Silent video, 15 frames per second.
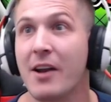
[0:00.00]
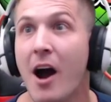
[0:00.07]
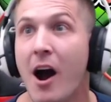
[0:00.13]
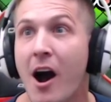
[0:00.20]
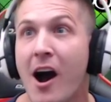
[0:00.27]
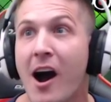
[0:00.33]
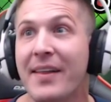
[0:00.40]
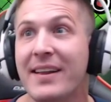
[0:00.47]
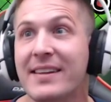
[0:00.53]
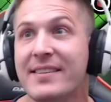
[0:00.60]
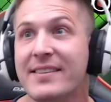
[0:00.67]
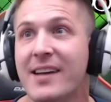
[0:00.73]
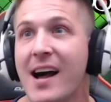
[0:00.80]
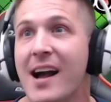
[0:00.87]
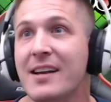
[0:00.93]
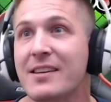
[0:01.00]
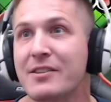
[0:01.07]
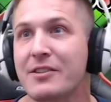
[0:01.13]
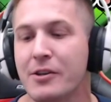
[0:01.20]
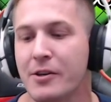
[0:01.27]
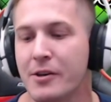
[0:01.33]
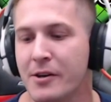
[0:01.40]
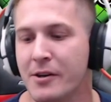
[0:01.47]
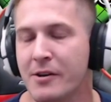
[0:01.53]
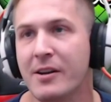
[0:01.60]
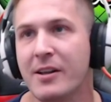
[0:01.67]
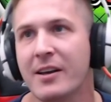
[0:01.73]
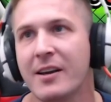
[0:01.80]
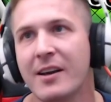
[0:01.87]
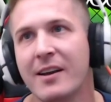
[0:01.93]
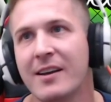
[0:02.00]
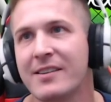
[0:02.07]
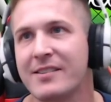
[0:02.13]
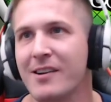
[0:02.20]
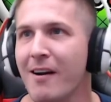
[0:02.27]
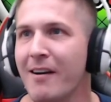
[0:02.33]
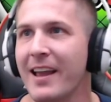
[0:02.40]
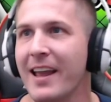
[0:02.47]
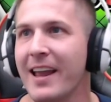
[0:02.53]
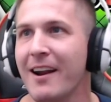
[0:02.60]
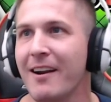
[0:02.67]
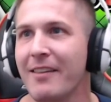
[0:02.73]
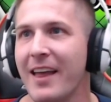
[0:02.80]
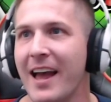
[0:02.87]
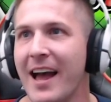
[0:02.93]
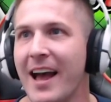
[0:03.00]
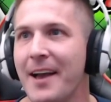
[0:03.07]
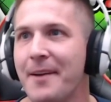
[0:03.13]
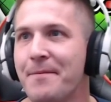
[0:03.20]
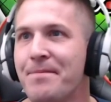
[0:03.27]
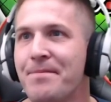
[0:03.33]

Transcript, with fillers: Oh, that sucks, dude. Sorry to hear that.